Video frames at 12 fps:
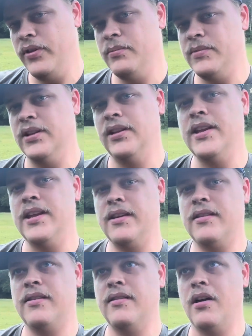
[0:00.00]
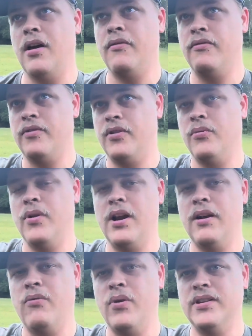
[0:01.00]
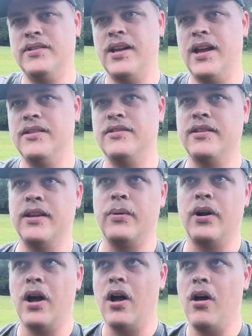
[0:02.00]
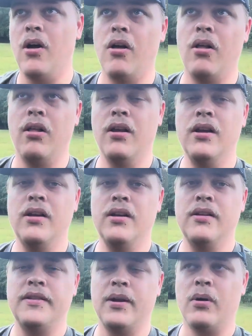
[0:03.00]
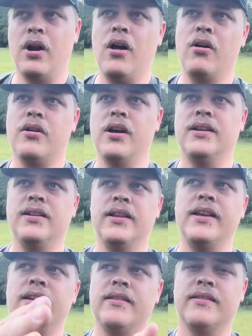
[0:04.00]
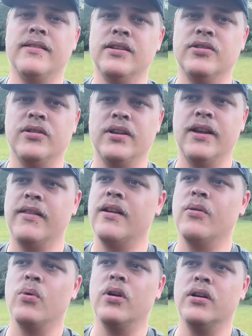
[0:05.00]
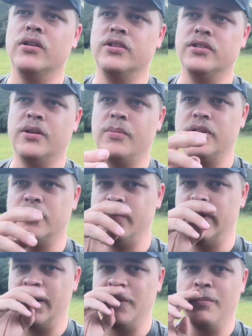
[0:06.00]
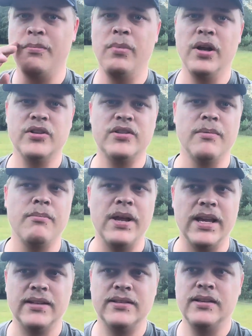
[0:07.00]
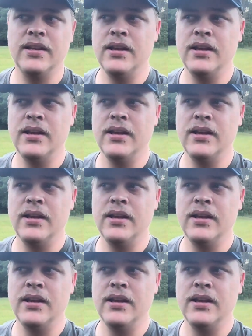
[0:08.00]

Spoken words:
them to length off to run off one side, so they were all cut to length essentially, and they weren't just a bunch of big bunched up mess.